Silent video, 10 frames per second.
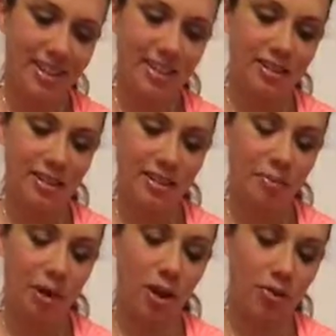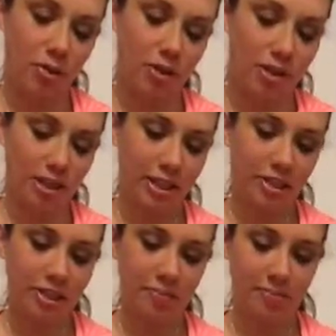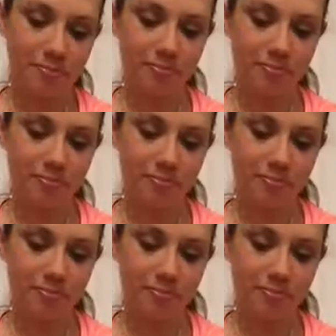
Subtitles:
Excess powder on here